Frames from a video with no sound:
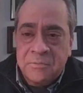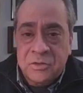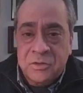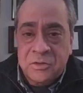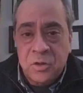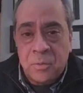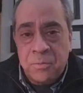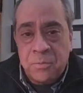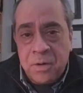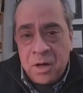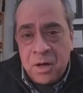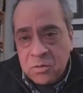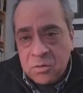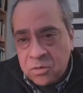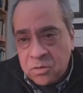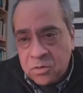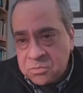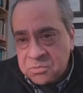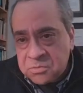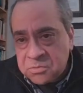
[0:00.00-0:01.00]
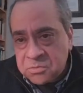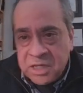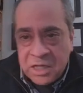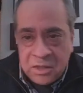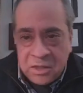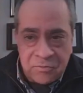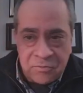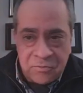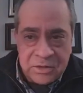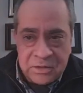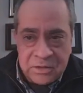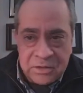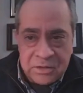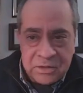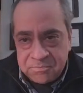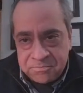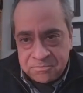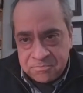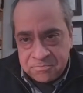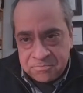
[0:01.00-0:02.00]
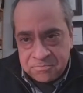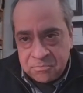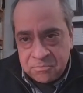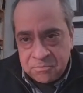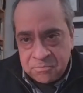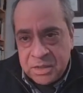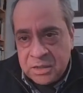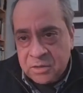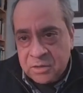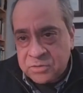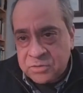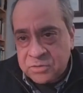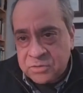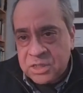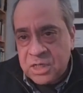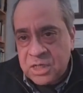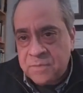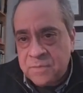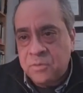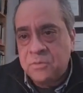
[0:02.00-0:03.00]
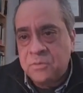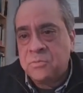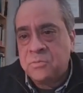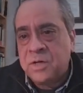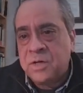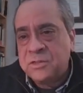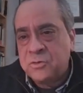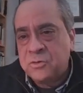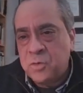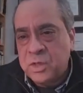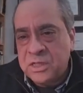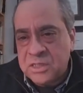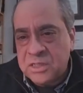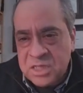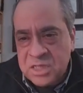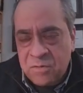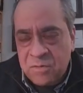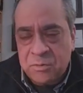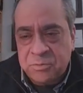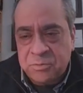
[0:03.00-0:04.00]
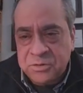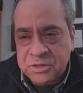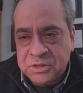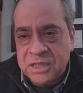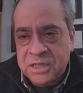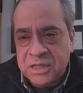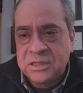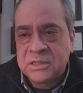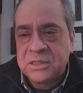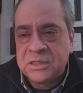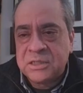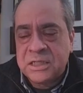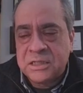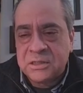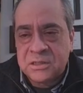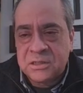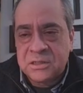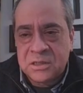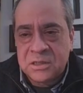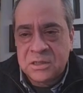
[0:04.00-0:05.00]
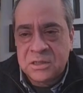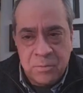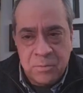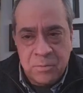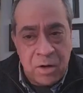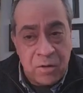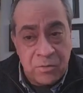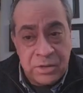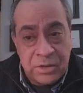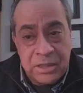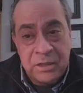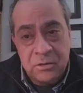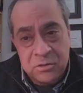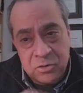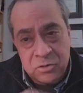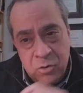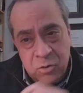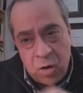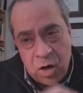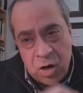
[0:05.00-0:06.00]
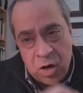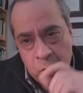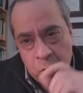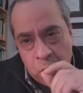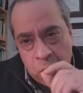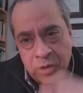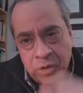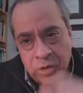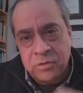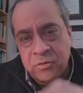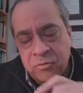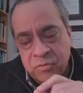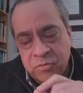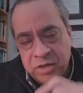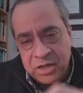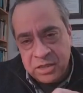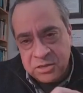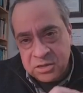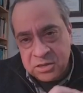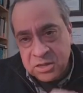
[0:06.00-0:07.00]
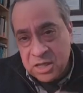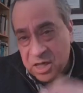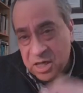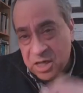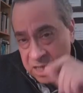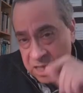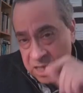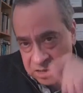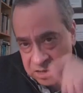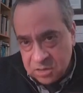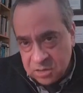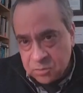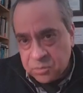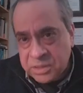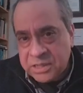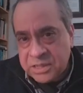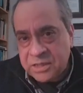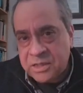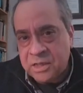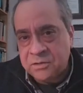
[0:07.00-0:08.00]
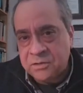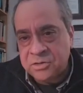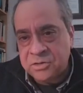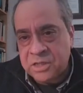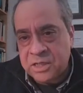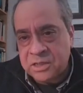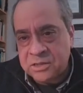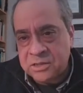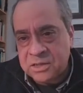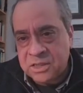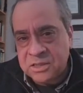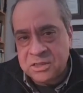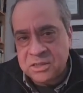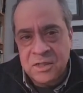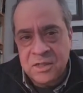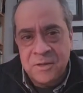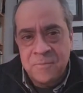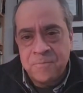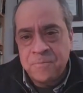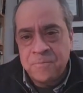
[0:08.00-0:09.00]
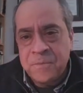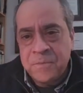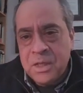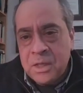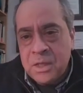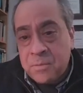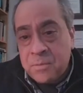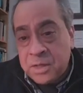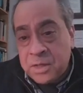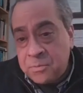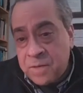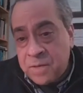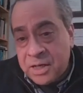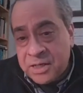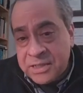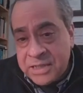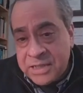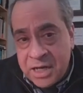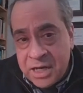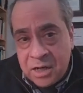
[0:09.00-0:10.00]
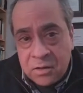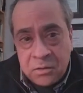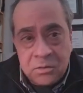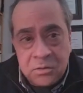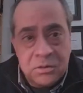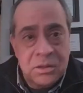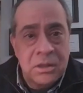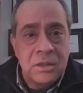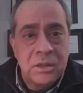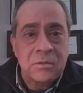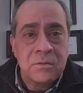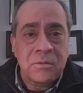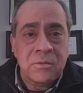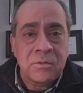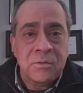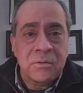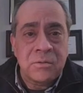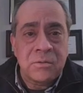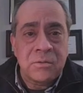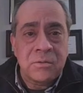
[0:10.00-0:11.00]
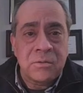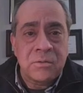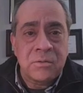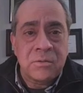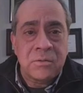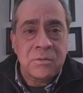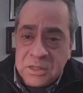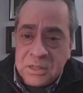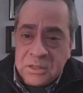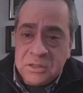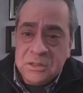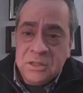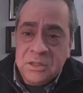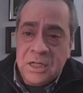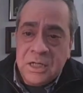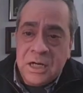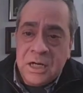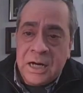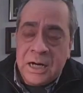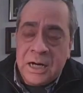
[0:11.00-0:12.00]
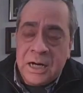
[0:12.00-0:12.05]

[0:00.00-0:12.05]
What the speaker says: In Sao Paulo, it's kind of in the middle of the table, right? 27% is learning poverty. So a quarter of kids cannot read and understand the text. But in Maranhão, right, in the Northeast,